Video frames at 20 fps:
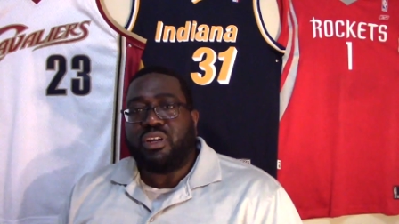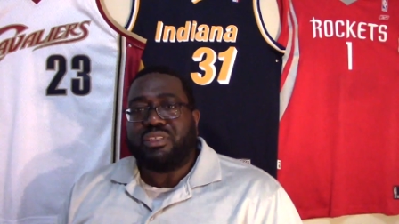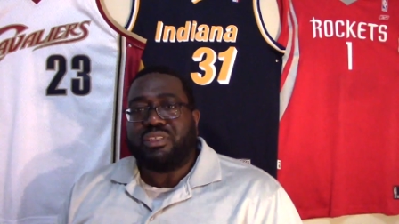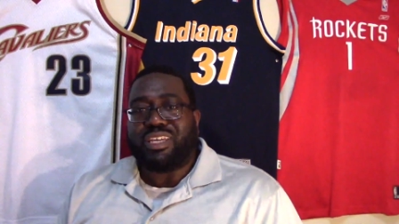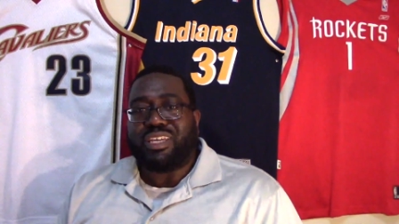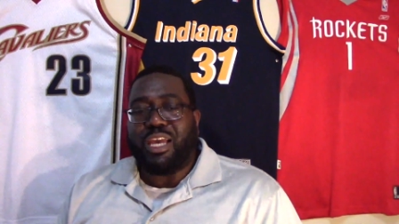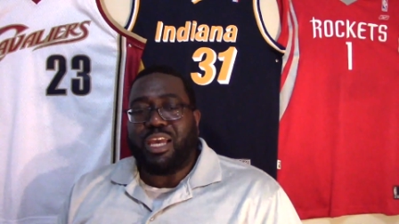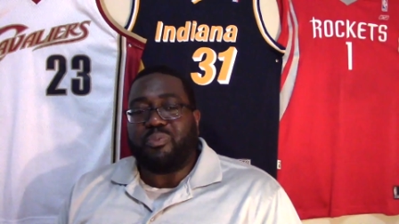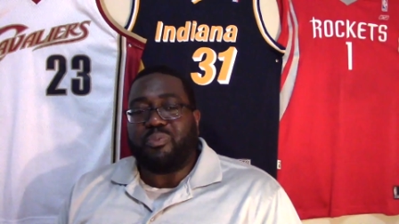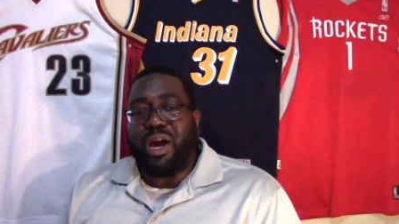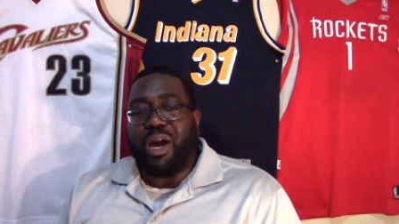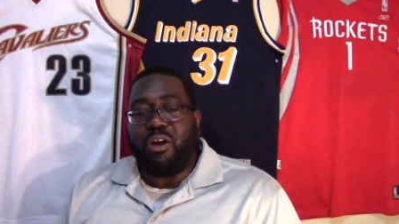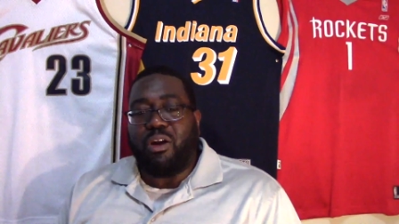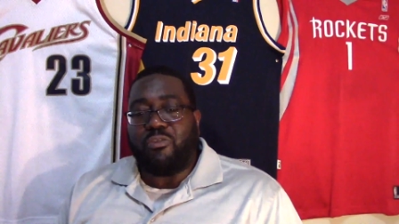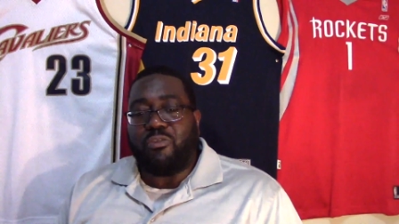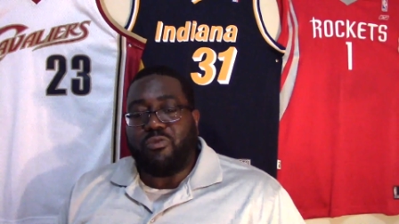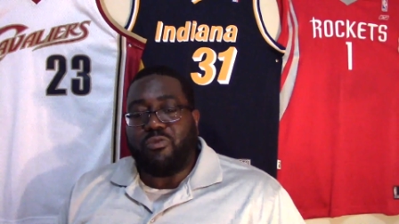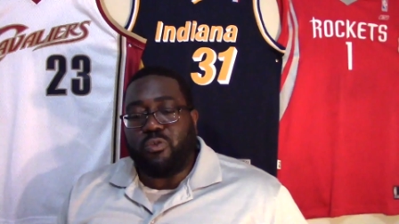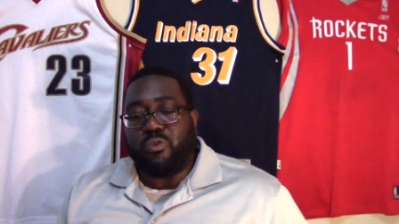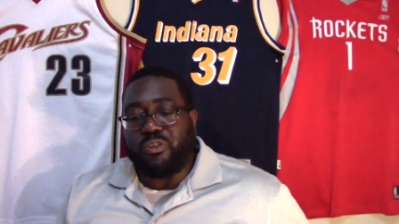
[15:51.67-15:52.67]
type
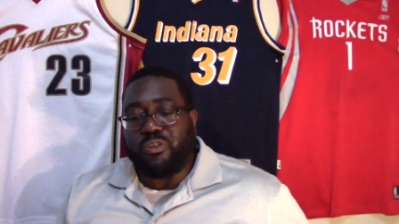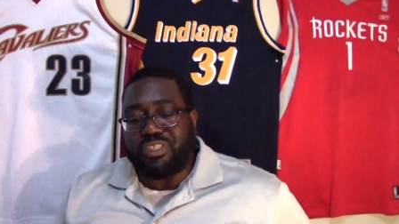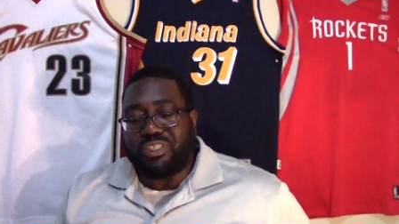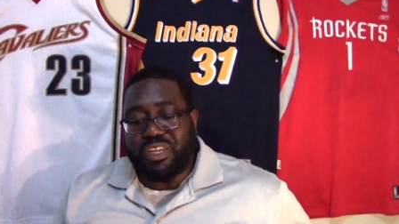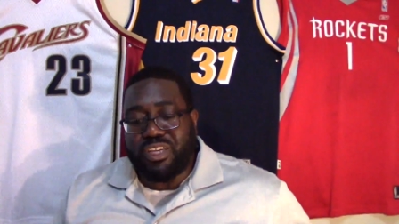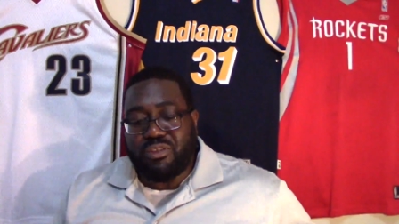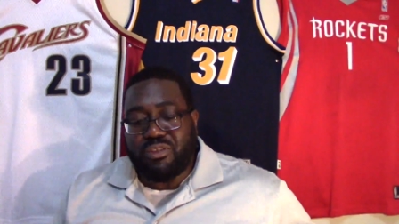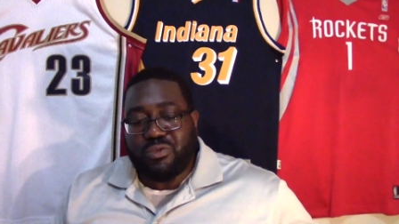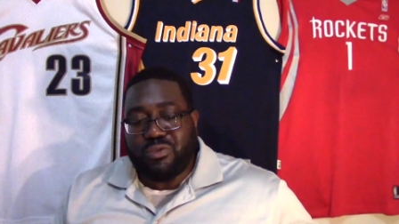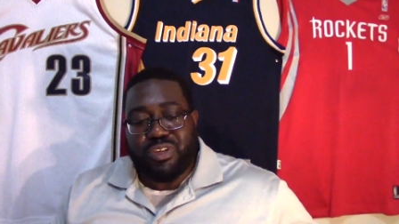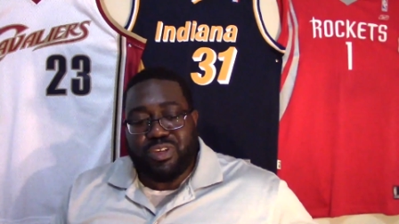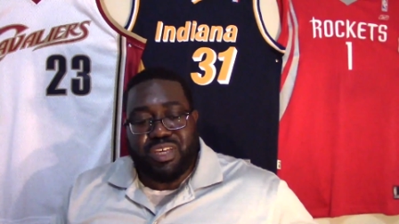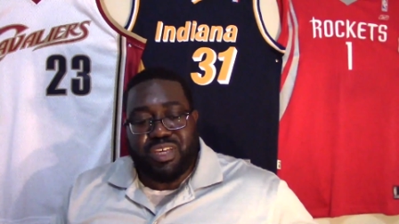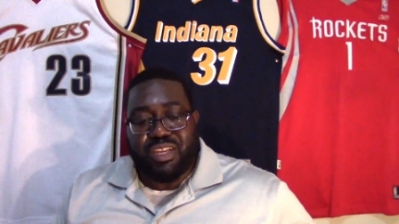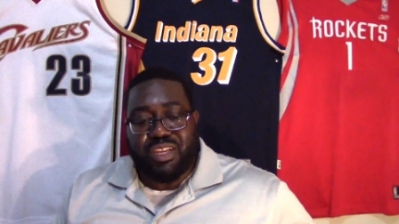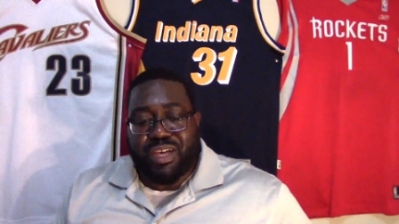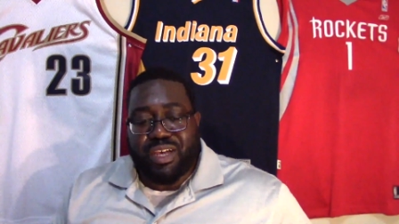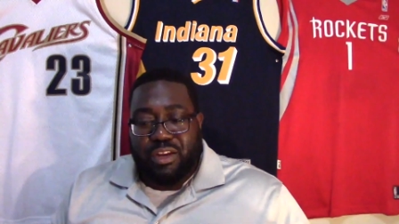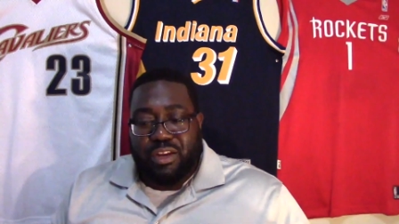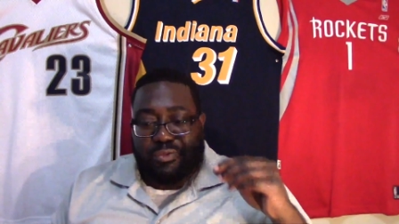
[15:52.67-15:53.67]
power forward center who can get
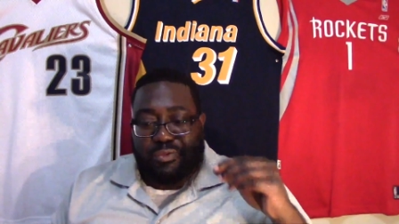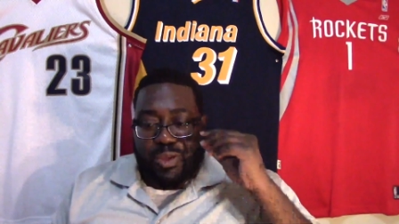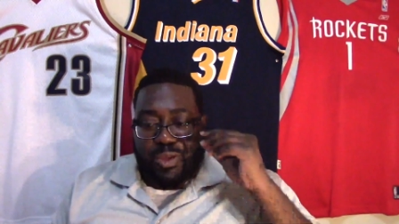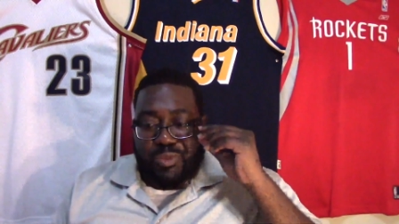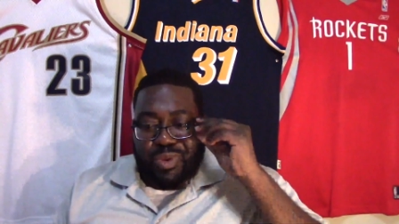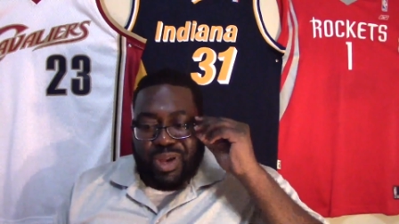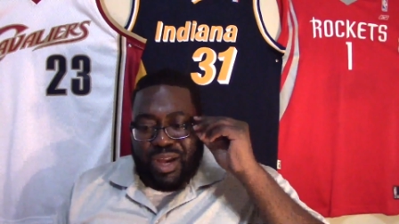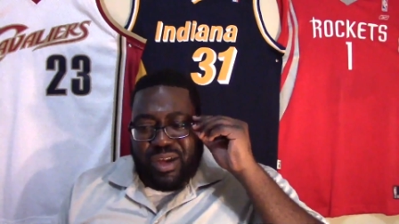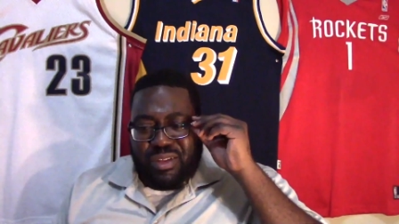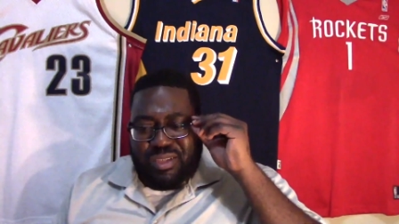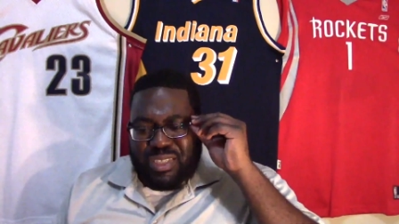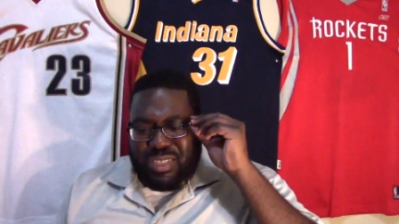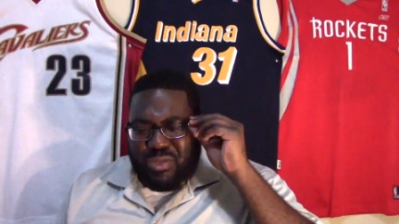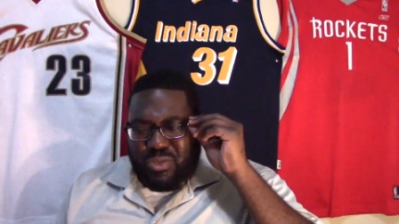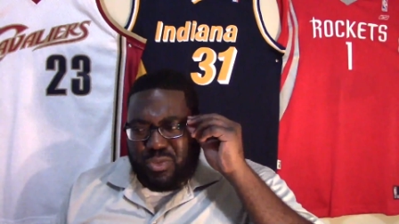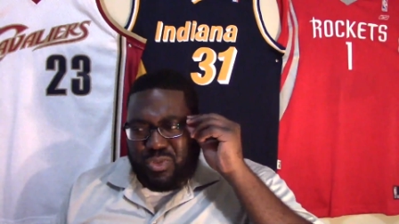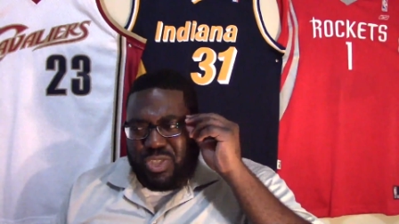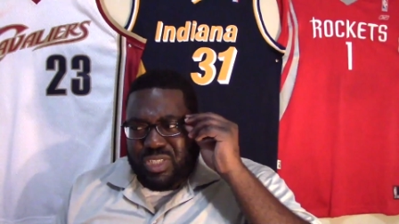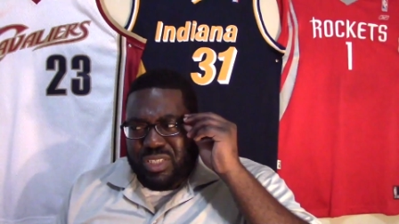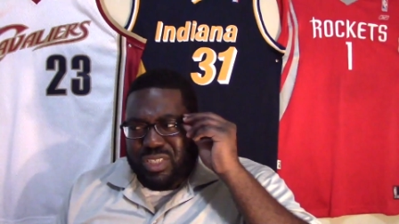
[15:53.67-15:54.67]
a lot of rebounds and
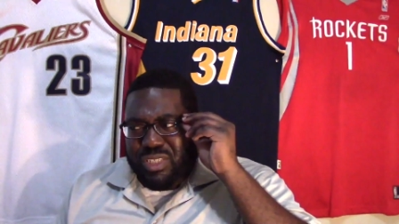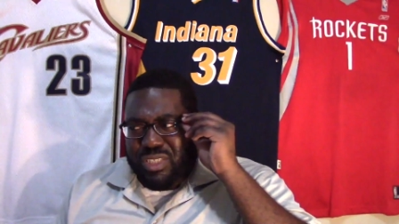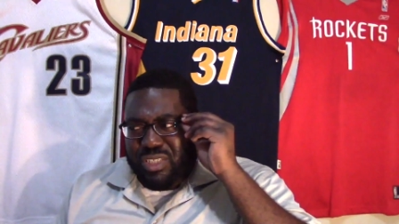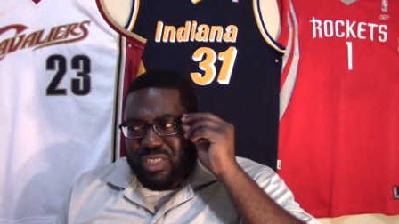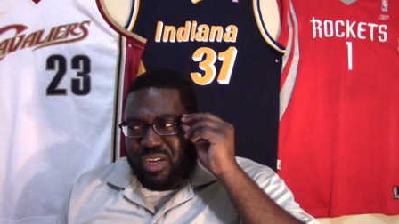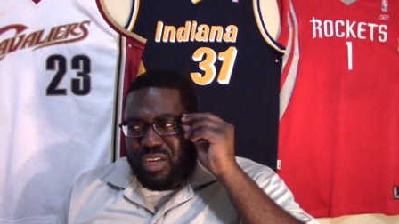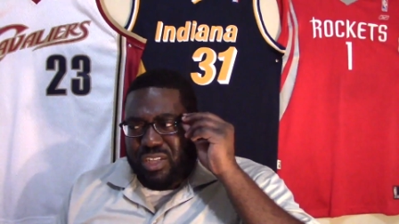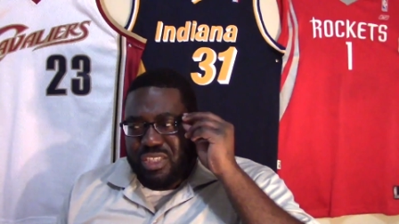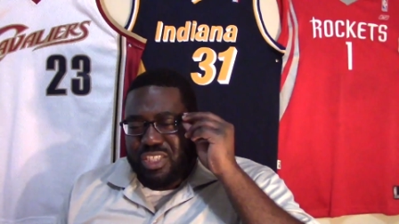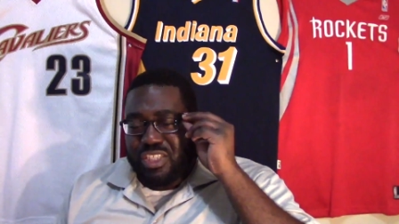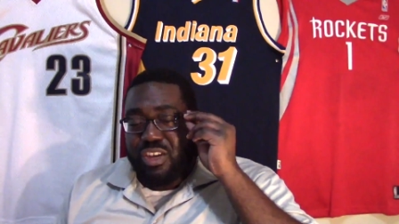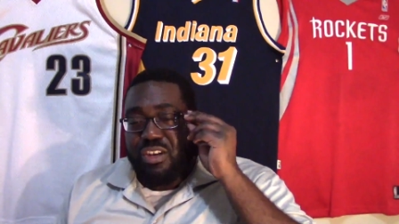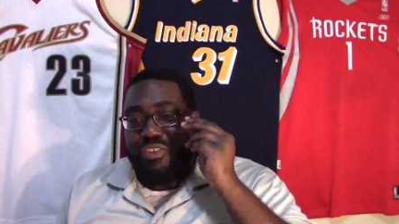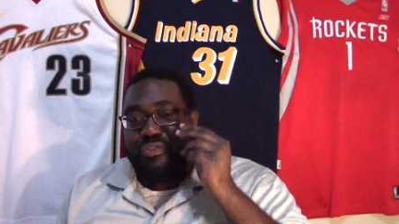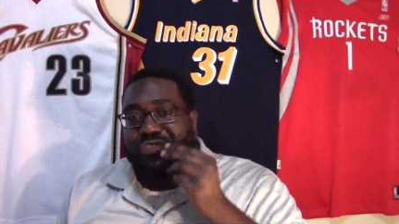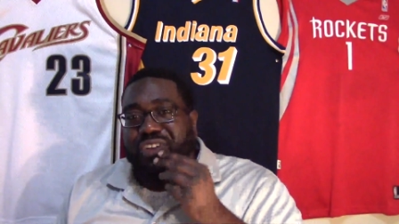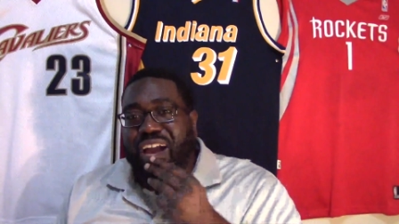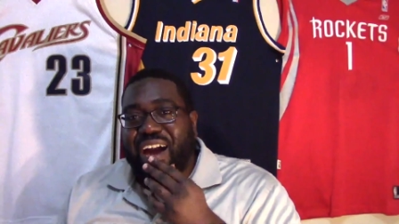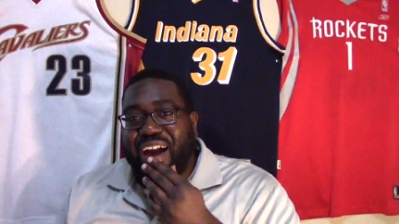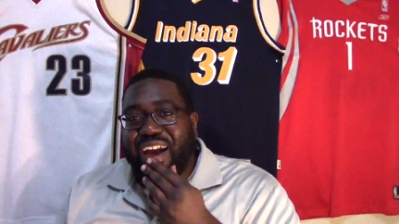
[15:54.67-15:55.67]
who's just a
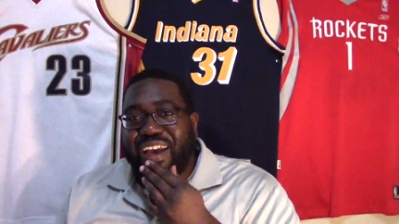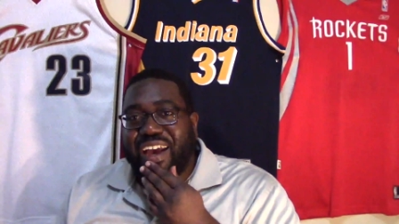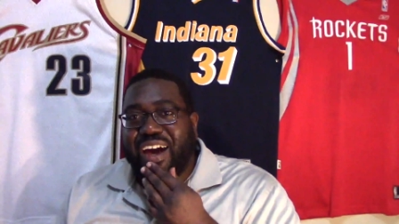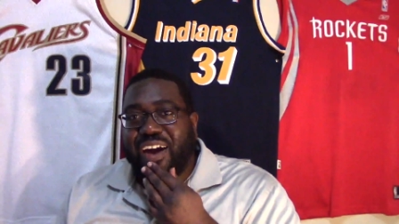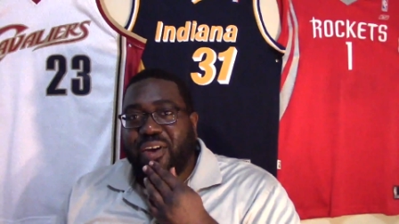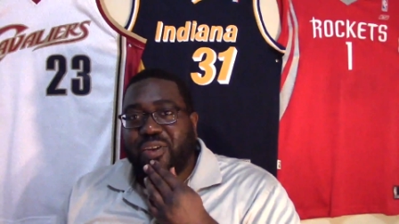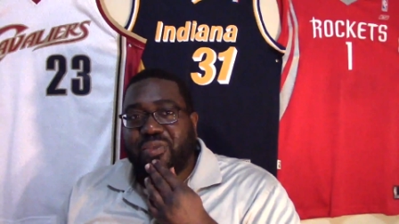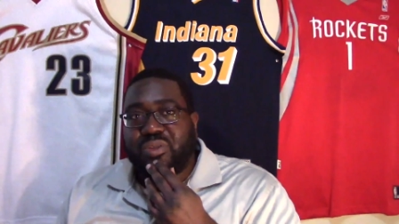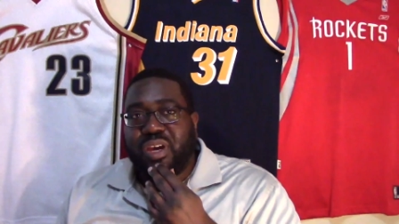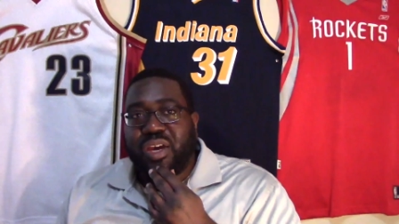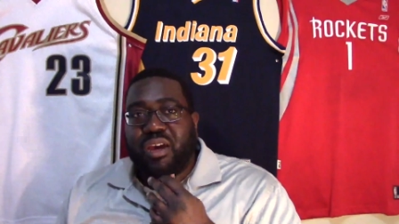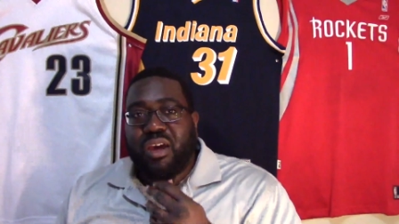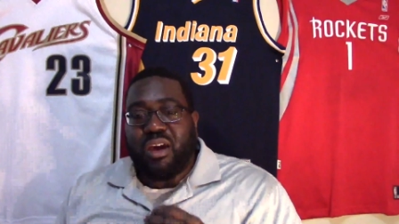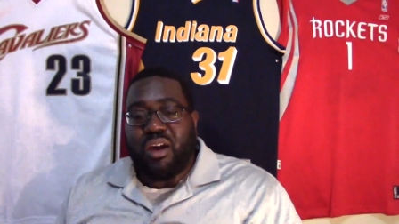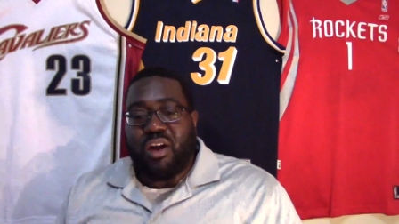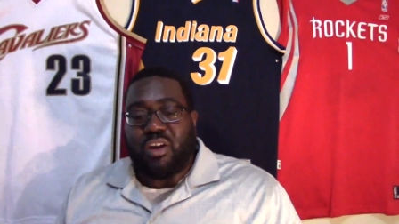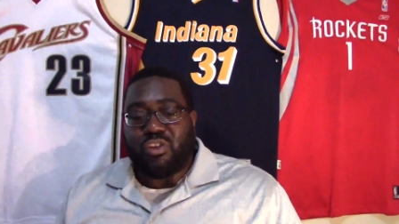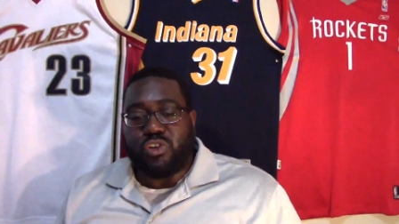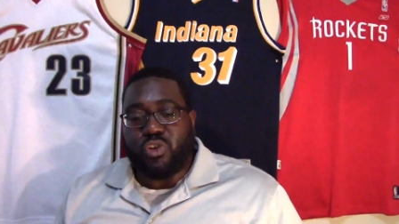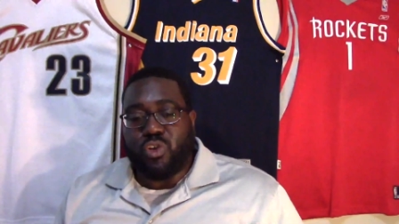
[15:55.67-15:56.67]
tough guy out
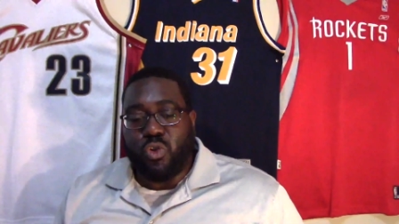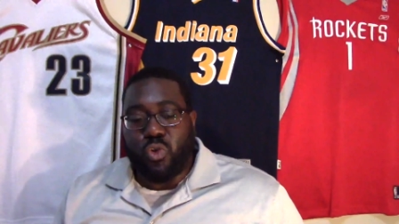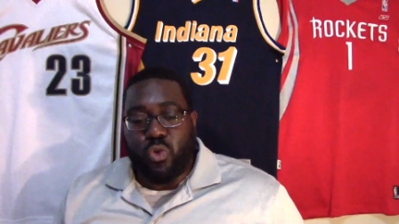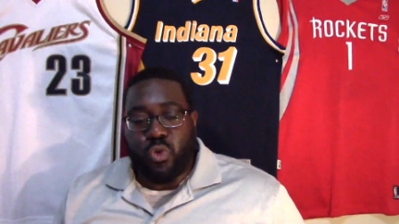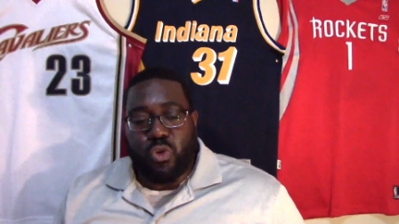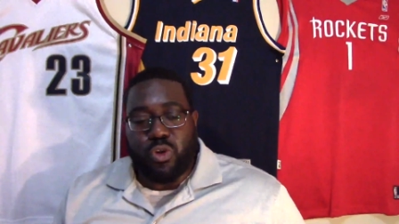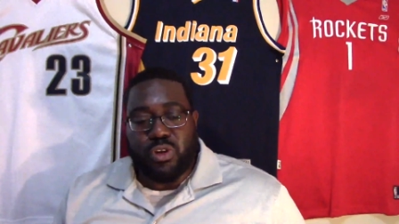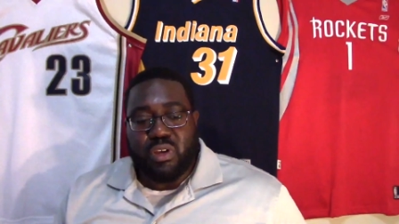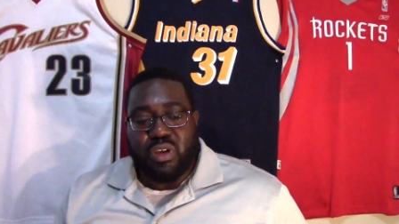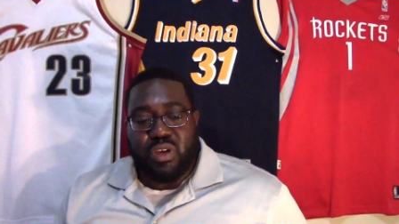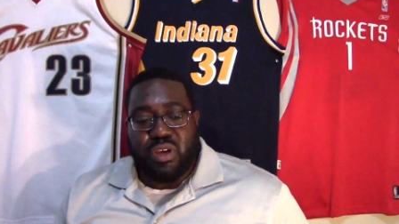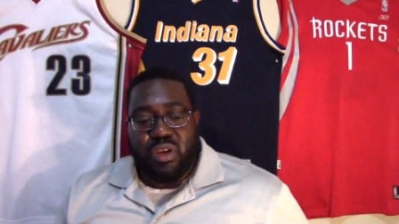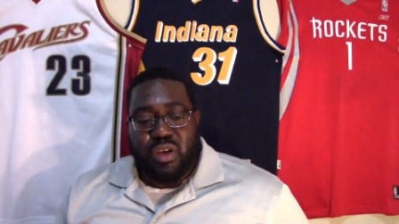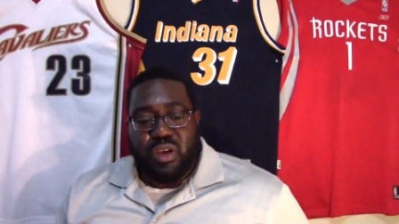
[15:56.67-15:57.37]
on the court.